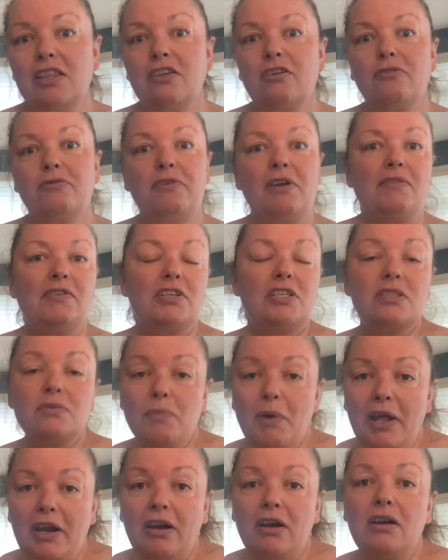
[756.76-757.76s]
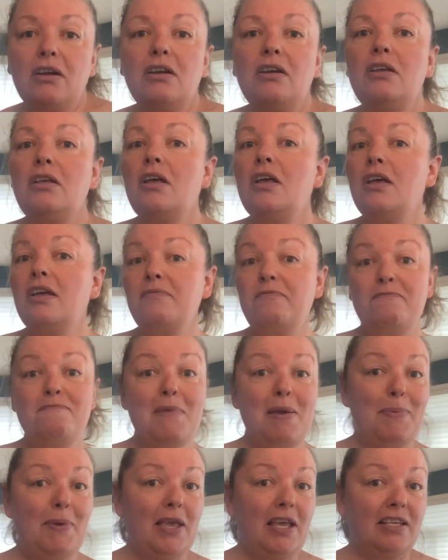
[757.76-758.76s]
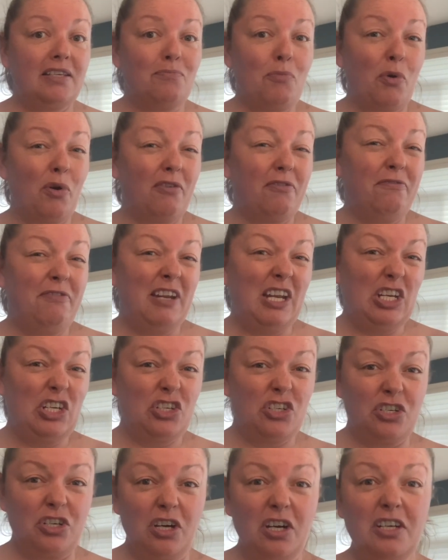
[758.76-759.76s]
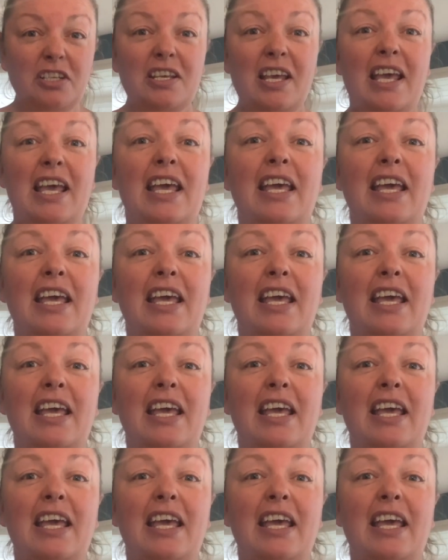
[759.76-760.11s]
your favorite sweater, maybe a more fitted shirt,